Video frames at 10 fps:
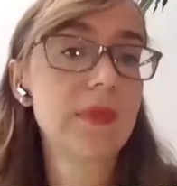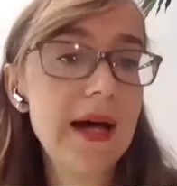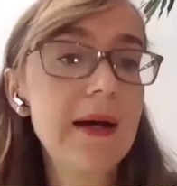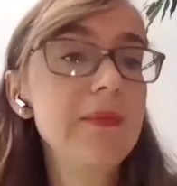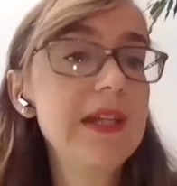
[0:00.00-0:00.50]

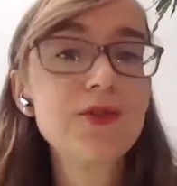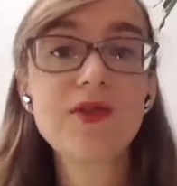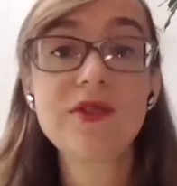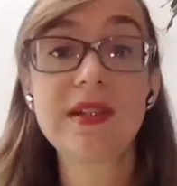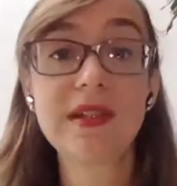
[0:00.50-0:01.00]

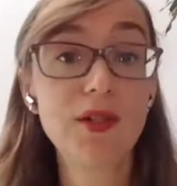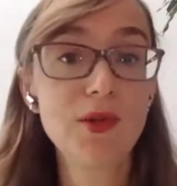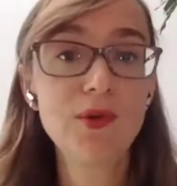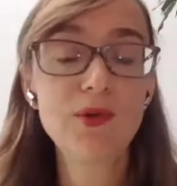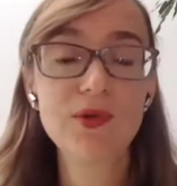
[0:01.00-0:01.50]
interested in
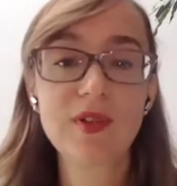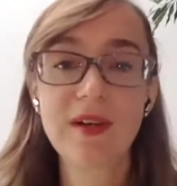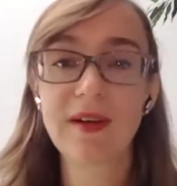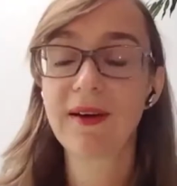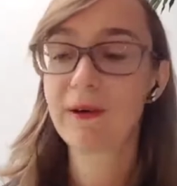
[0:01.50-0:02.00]
use,
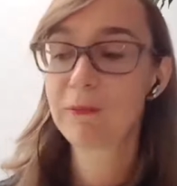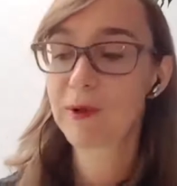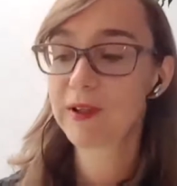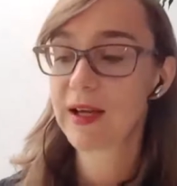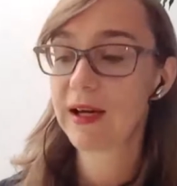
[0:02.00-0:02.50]

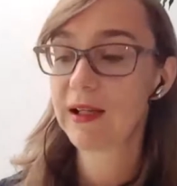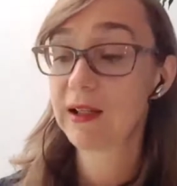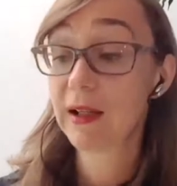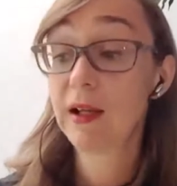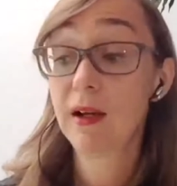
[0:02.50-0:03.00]
but I'm
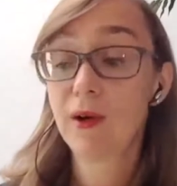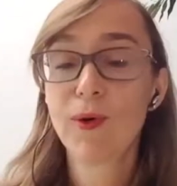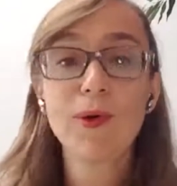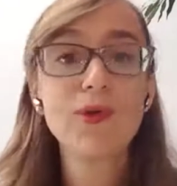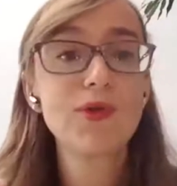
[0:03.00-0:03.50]

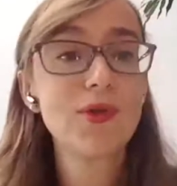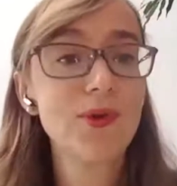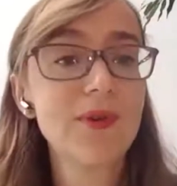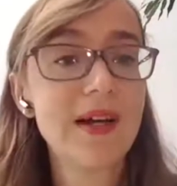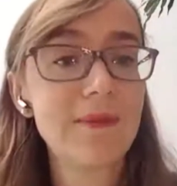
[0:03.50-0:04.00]

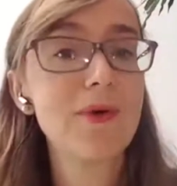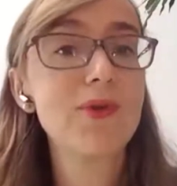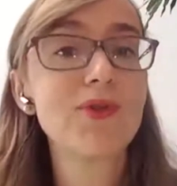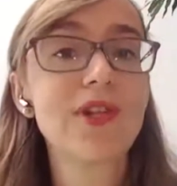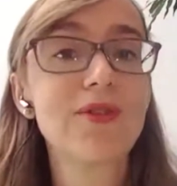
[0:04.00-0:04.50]
also
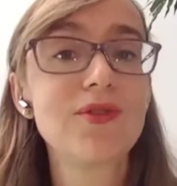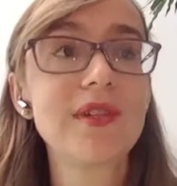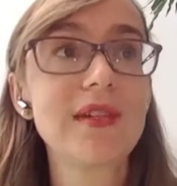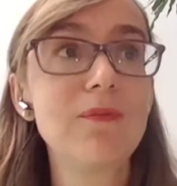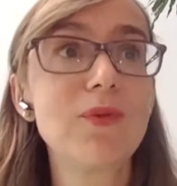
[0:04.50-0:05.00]

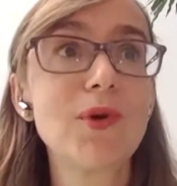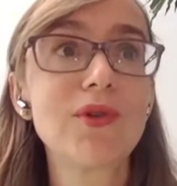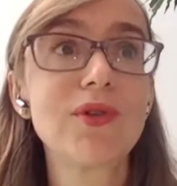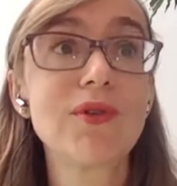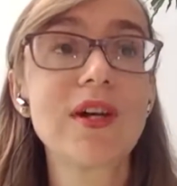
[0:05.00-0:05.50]
interested in
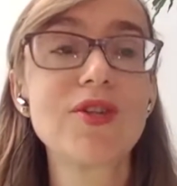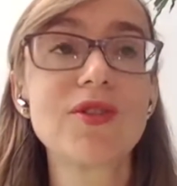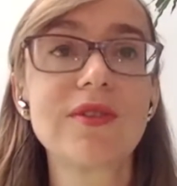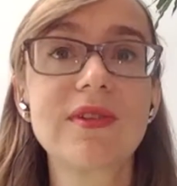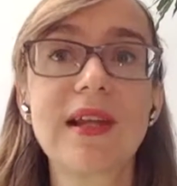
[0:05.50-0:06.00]
broader
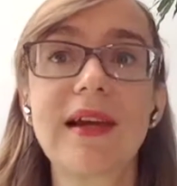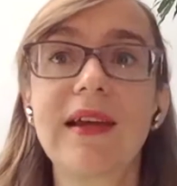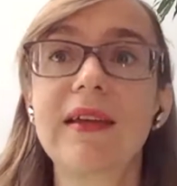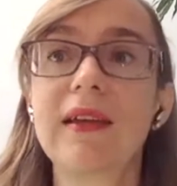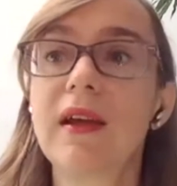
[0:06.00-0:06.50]
questions
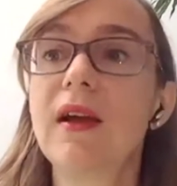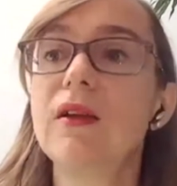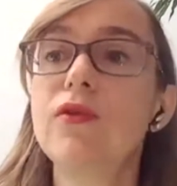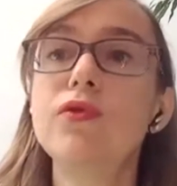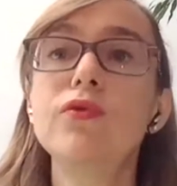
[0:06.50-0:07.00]
like,
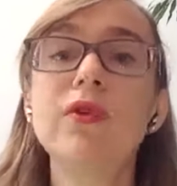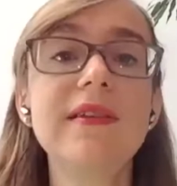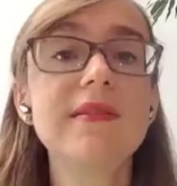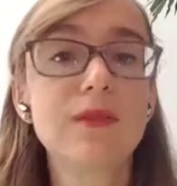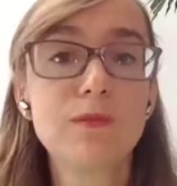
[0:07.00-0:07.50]
do
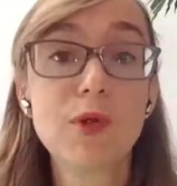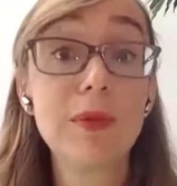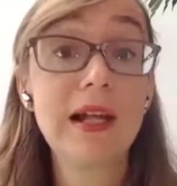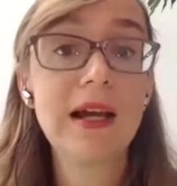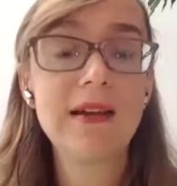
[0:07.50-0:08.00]
recent
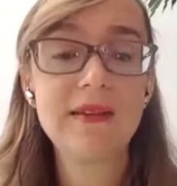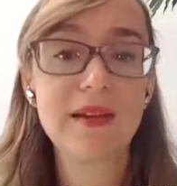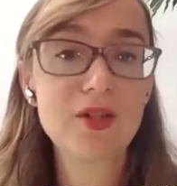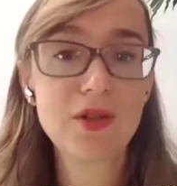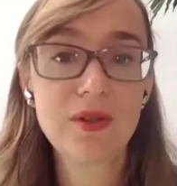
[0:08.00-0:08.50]

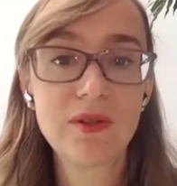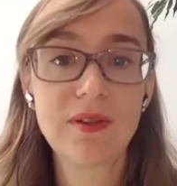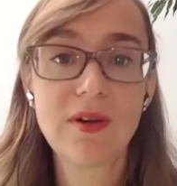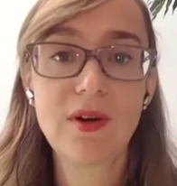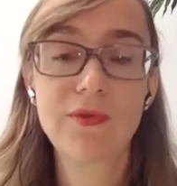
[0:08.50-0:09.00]
mobilization
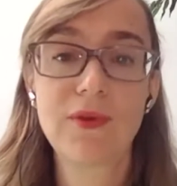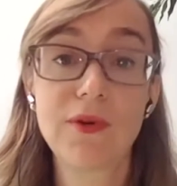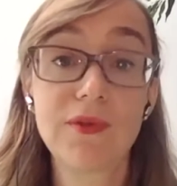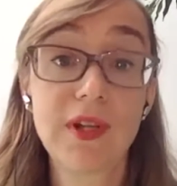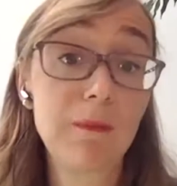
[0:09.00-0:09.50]
of
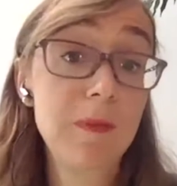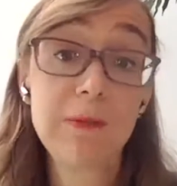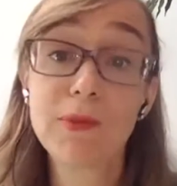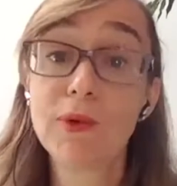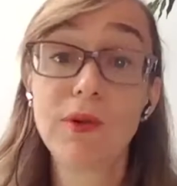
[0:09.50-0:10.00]
young
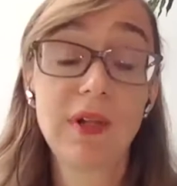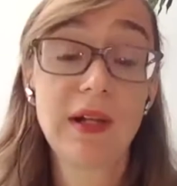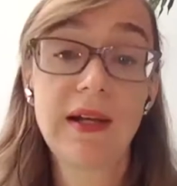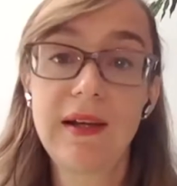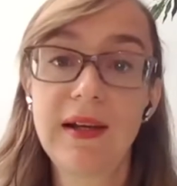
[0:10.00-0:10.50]
people
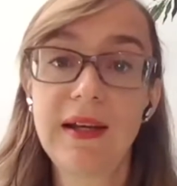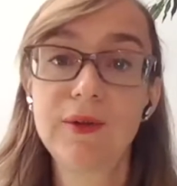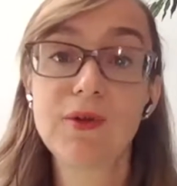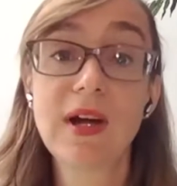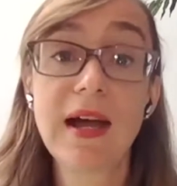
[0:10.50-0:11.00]
and
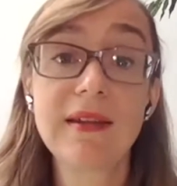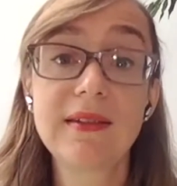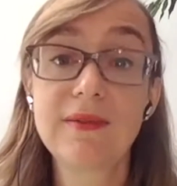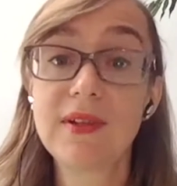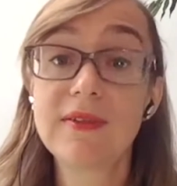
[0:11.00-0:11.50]
or
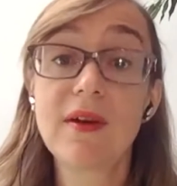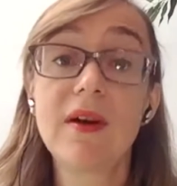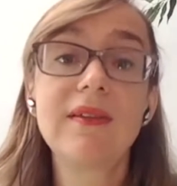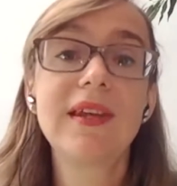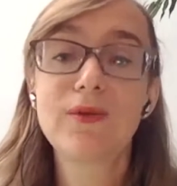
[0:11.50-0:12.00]
activists,
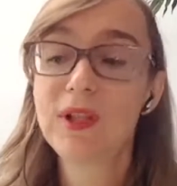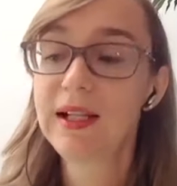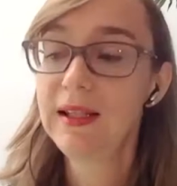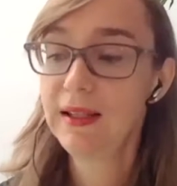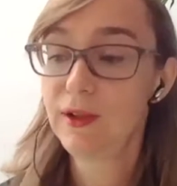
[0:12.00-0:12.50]
are they
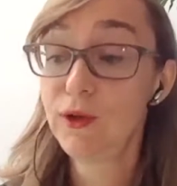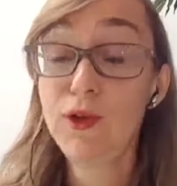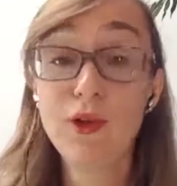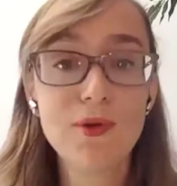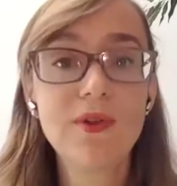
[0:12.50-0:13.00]
really
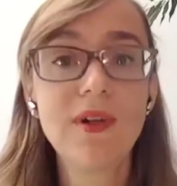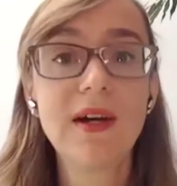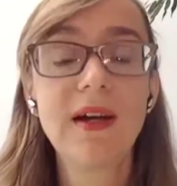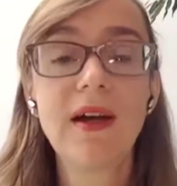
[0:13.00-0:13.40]
new